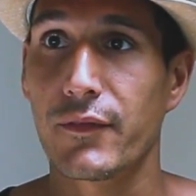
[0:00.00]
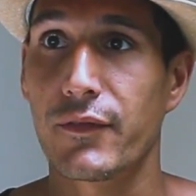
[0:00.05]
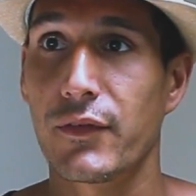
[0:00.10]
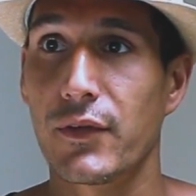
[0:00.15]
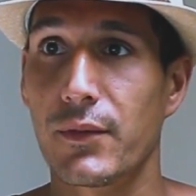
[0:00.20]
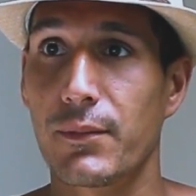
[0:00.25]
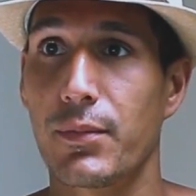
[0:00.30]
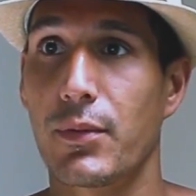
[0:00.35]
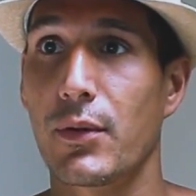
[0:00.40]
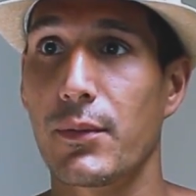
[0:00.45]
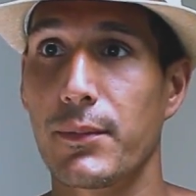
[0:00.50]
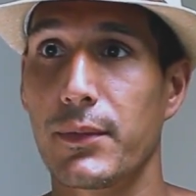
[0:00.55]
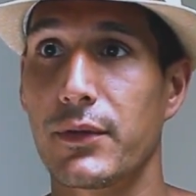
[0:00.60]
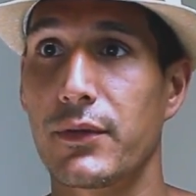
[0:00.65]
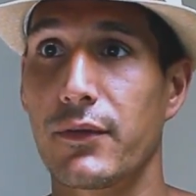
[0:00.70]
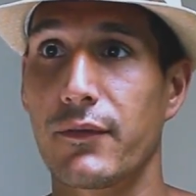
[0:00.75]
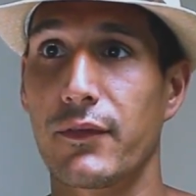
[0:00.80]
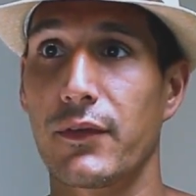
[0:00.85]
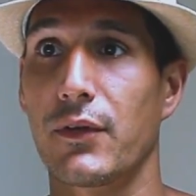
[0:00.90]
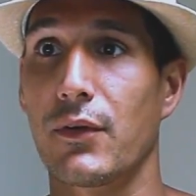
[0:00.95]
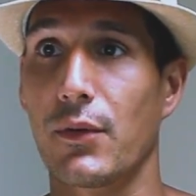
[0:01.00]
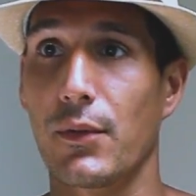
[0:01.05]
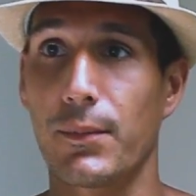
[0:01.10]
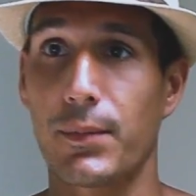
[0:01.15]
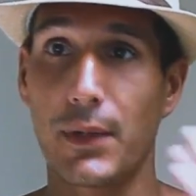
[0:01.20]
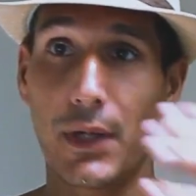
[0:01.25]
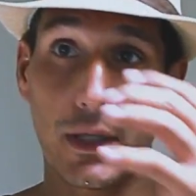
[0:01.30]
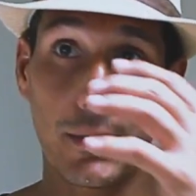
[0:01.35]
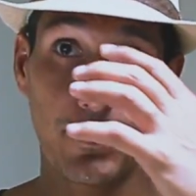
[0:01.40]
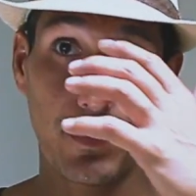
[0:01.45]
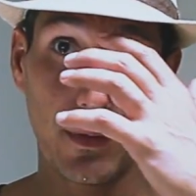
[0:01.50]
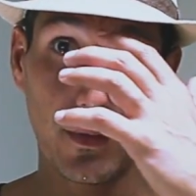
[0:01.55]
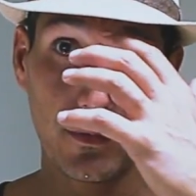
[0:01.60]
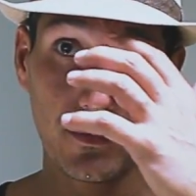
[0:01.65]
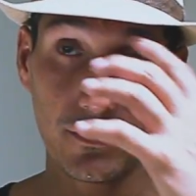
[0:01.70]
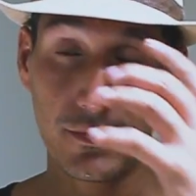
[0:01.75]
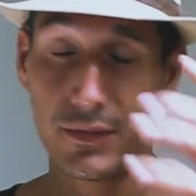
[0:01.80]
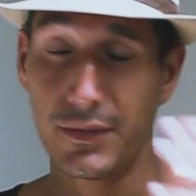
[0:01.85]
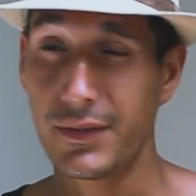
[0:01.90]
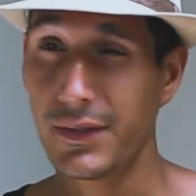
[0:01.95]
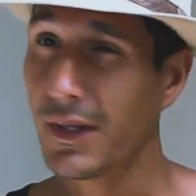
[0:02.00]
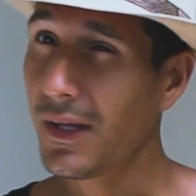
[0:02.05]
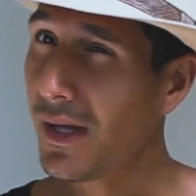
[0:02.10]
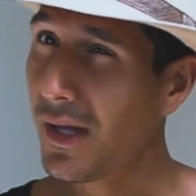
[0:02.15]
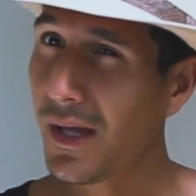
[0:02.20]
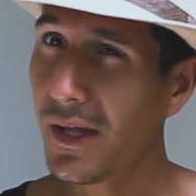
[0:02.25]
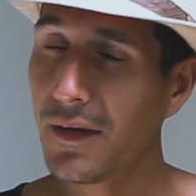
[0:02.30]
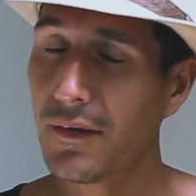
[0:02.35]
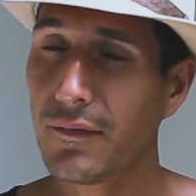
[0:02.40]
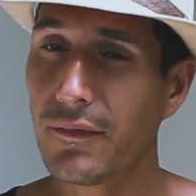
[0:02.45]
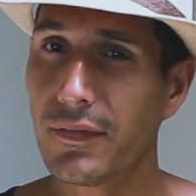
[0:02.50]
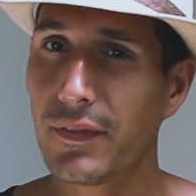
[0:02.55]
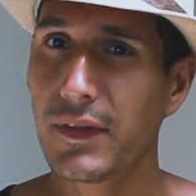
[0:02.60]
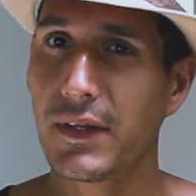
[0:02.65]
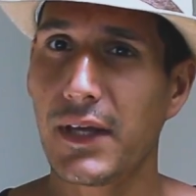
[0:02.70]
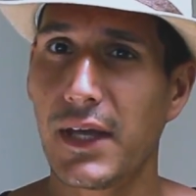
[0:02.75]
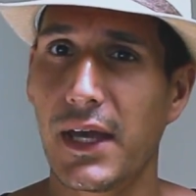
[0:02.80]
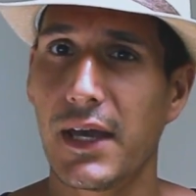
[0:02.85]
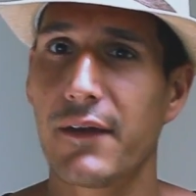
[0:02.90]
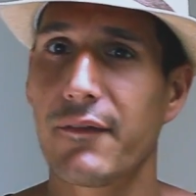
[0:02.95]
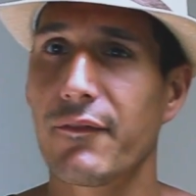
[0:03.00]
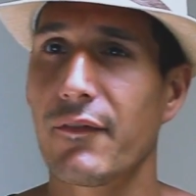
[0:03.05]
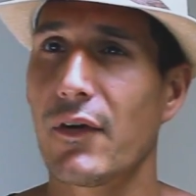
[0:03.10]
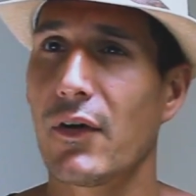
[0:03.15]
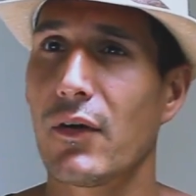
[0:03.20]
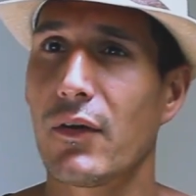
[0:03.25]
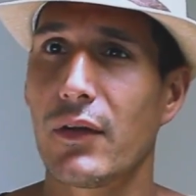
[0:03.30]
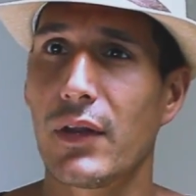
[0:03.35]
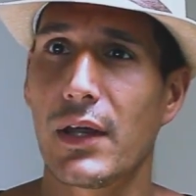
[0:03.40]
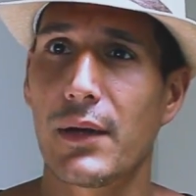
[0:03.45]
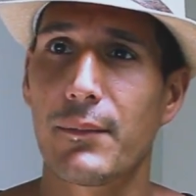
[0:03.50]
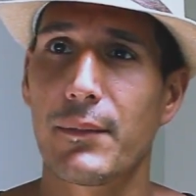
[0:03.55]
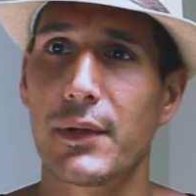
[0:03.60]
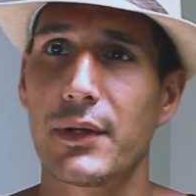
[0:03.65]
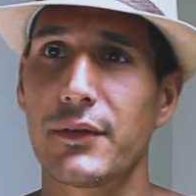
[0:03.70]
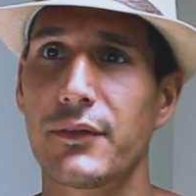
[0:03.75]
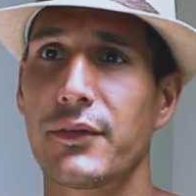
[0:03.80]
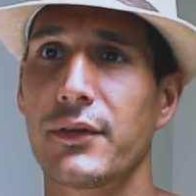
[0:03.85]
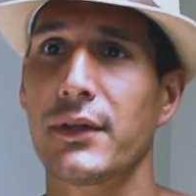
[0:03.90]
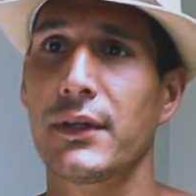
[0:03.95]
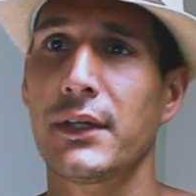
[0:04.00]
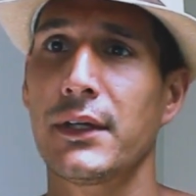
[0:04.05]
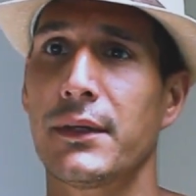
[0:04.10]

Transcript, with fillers: if you could point me to a video or a blog post don't think I have all that much,